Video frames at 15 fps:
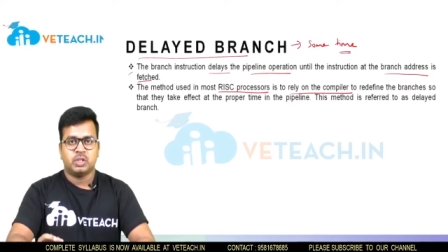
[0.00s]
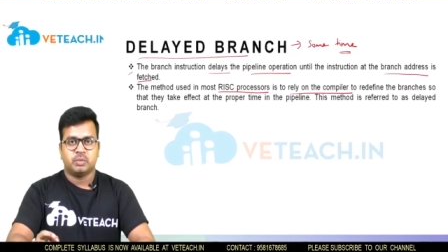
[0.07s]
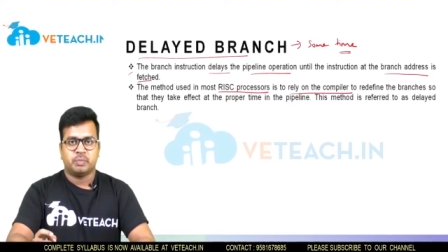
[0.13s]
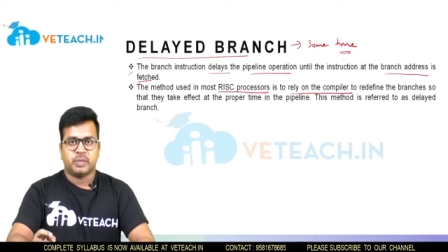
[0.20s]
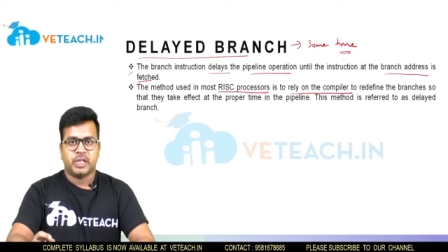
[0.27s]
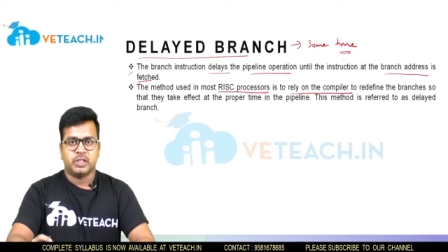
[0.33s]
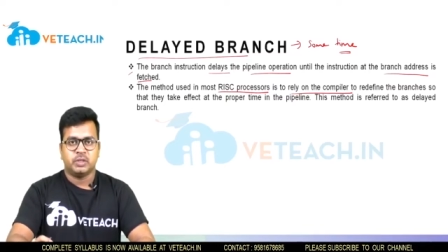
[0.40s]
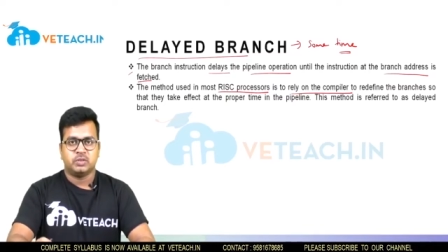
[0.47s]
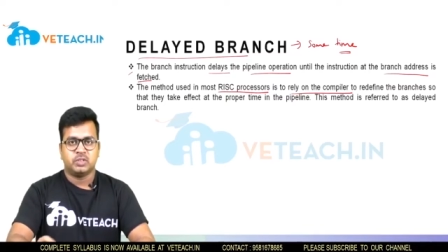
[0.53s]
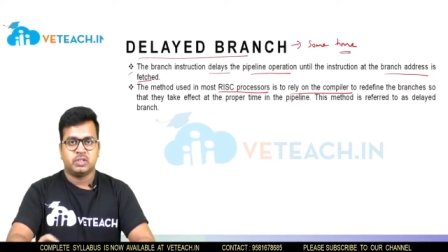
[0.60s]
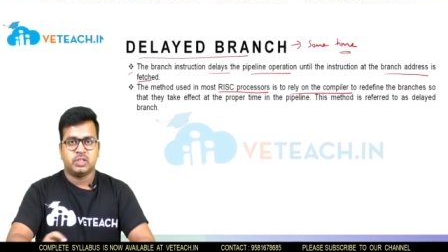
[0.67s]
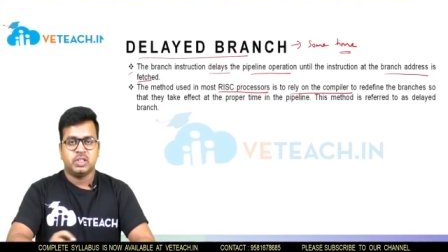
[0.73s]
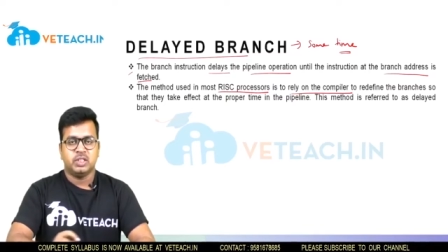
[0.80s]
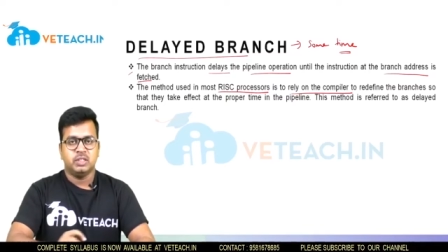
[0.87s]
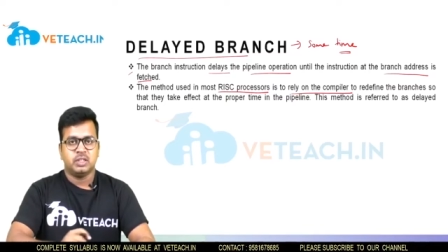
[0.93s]
by
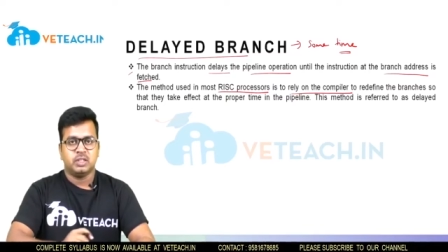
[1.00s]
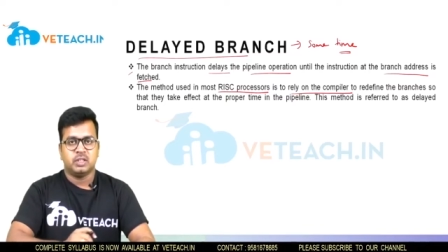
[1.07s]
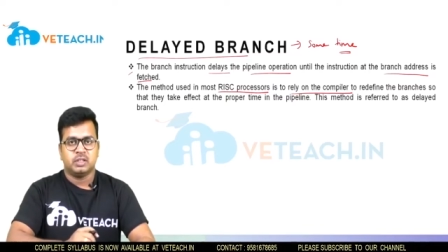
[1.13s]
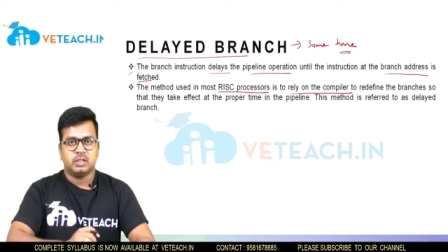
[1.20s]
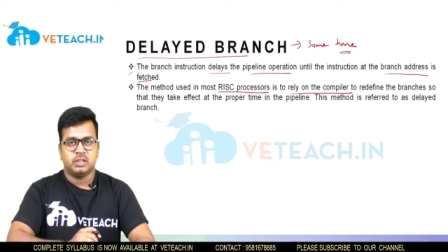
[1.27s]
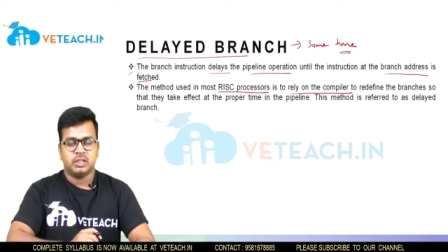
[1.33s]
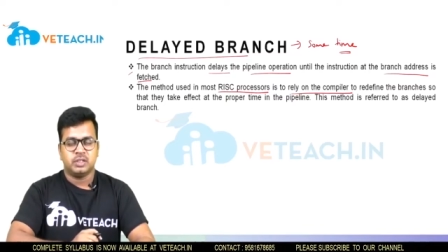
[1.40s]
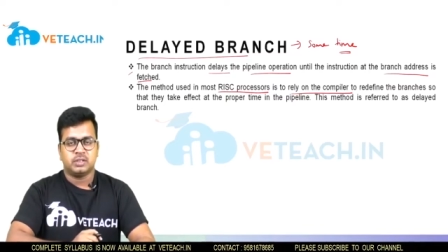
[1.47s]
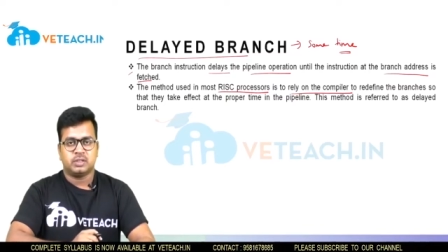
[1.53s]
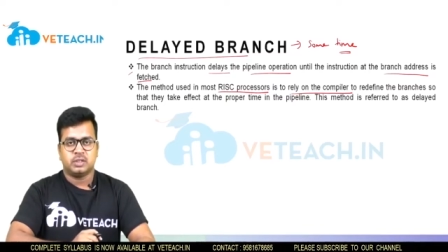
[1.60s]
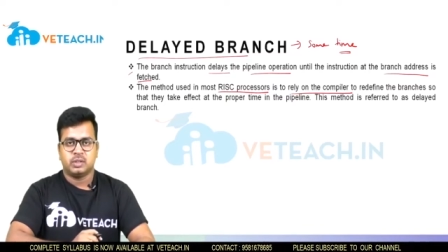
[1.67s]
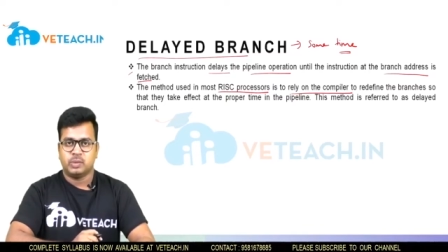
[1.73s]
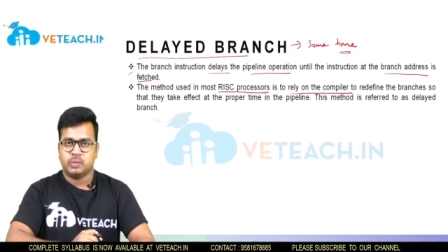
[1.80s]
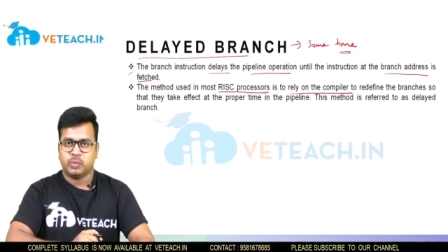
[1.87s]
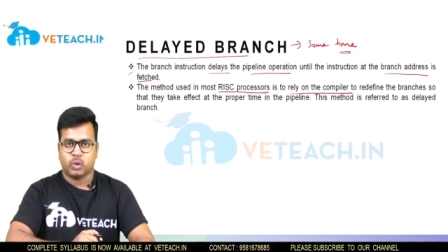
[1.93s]
using the RISC
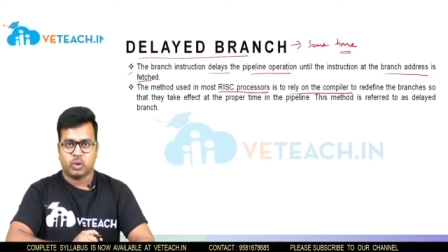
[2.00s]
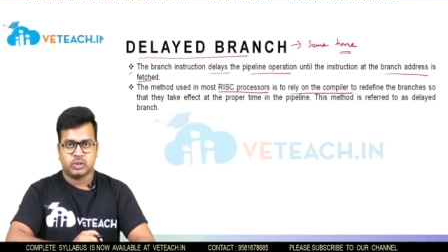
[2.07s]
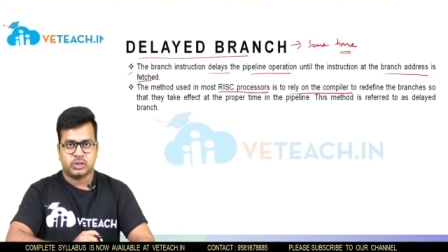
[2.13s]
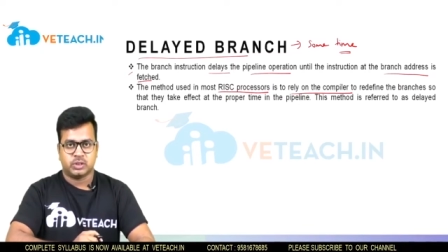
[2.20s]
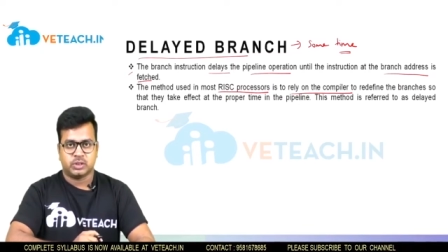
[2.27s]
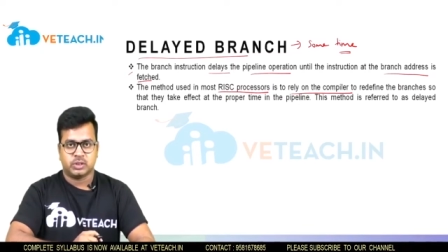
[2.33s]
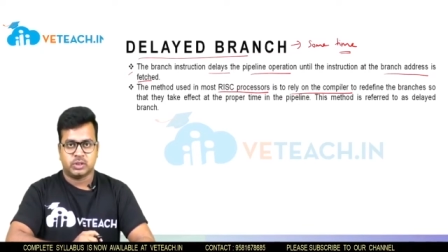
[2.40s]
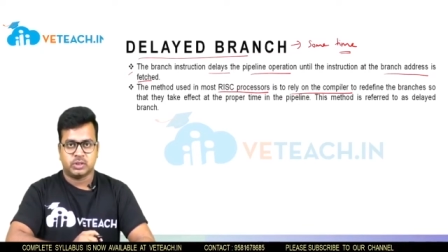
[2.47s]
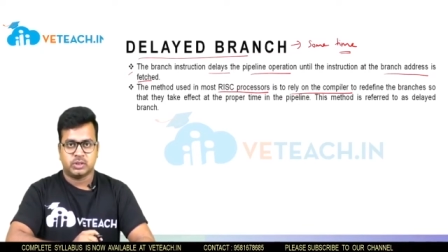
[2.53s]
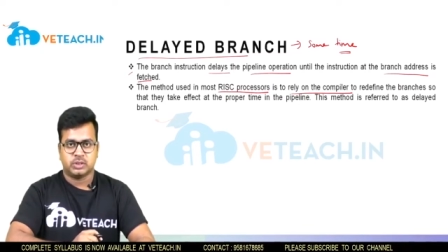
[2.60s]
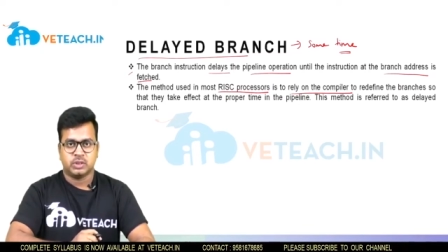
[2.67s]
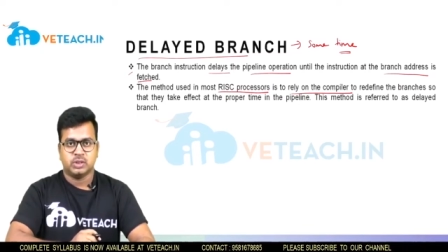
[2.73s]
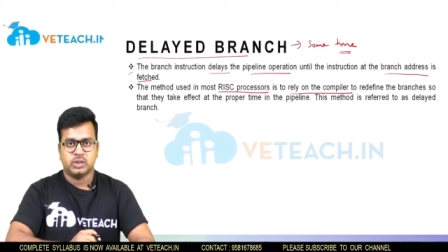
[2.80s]
processors.